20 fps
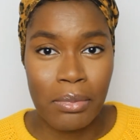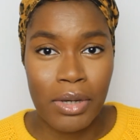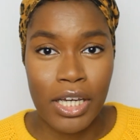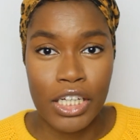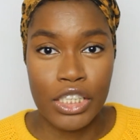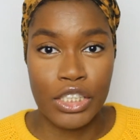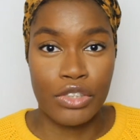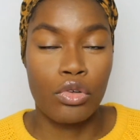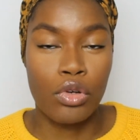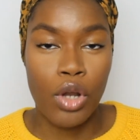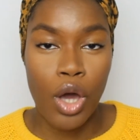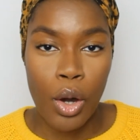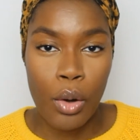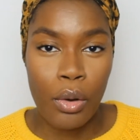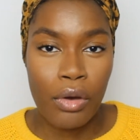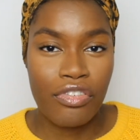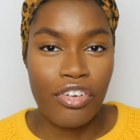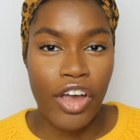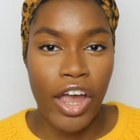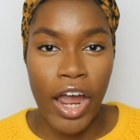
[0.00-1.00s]
because you
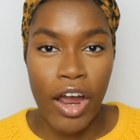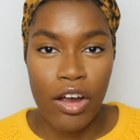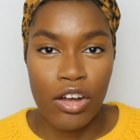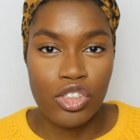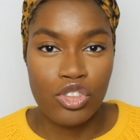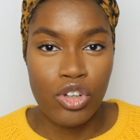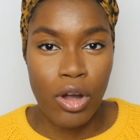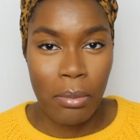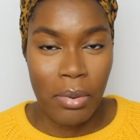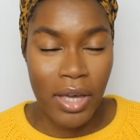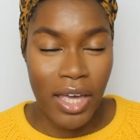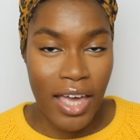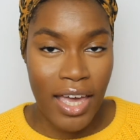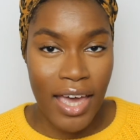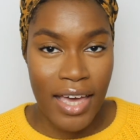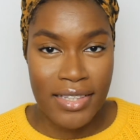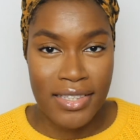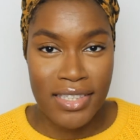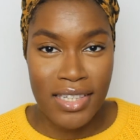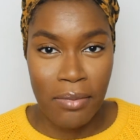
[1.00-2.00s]
know if your hair is rubbing
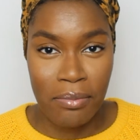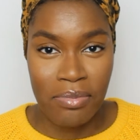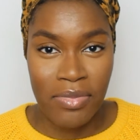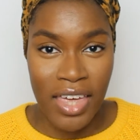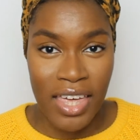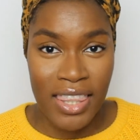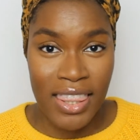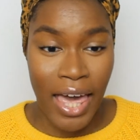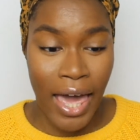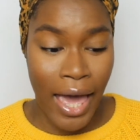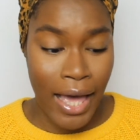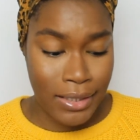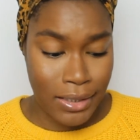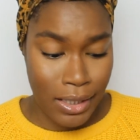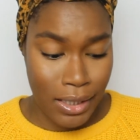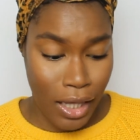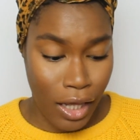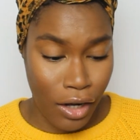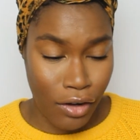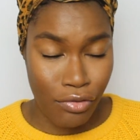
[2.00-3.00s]
against something that has
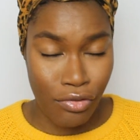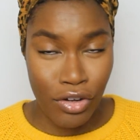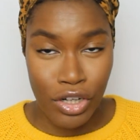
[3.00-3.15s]
a lot of